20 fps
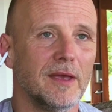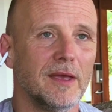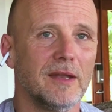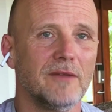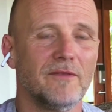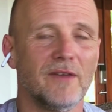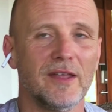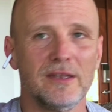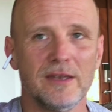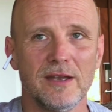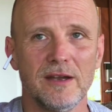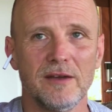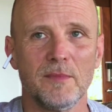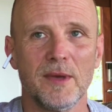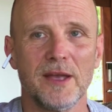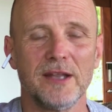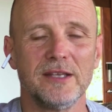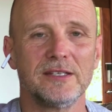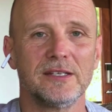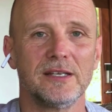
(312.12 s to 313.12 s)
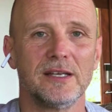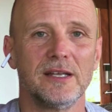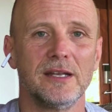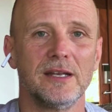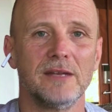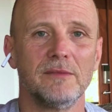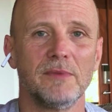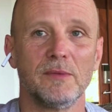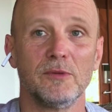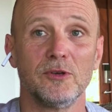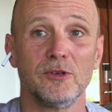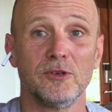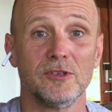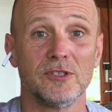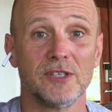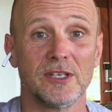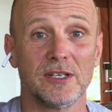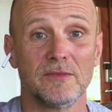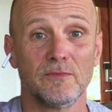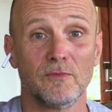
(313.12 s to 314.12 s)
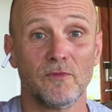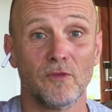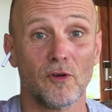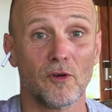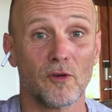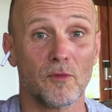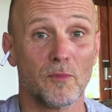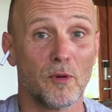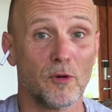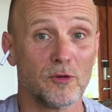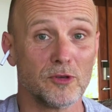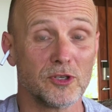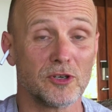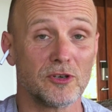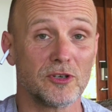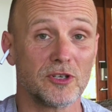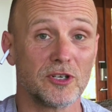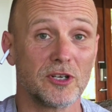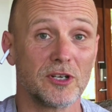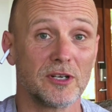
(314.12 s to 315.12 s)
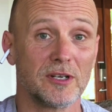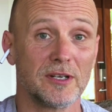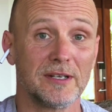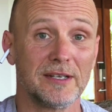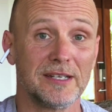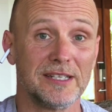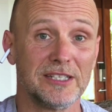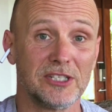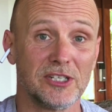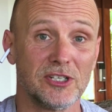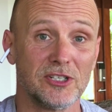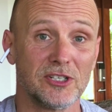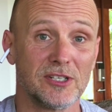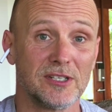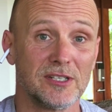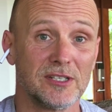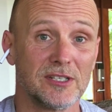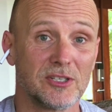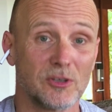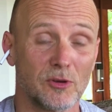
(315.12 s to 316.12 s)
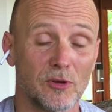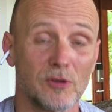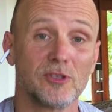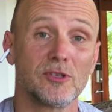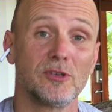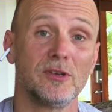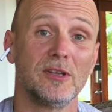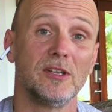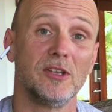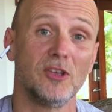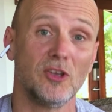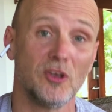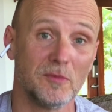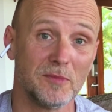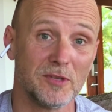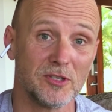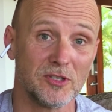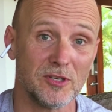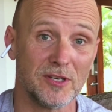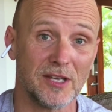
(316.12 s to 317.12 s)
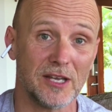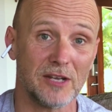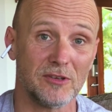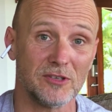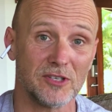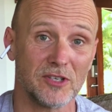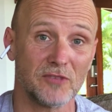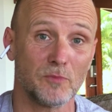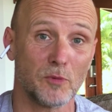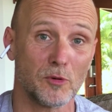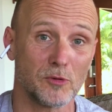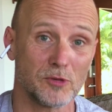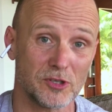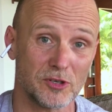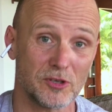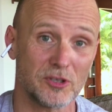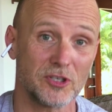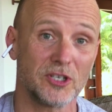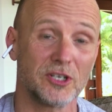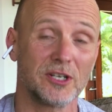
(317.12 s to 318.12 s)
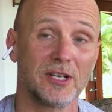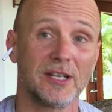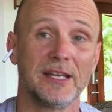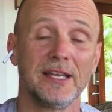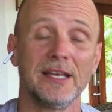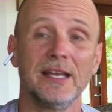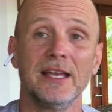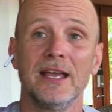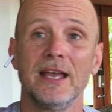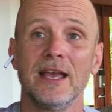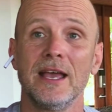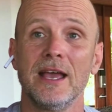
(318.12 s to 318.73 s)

In veterinary medicine, we would use it for post-surgical incisions. Also in humans, you can use it post-surgically.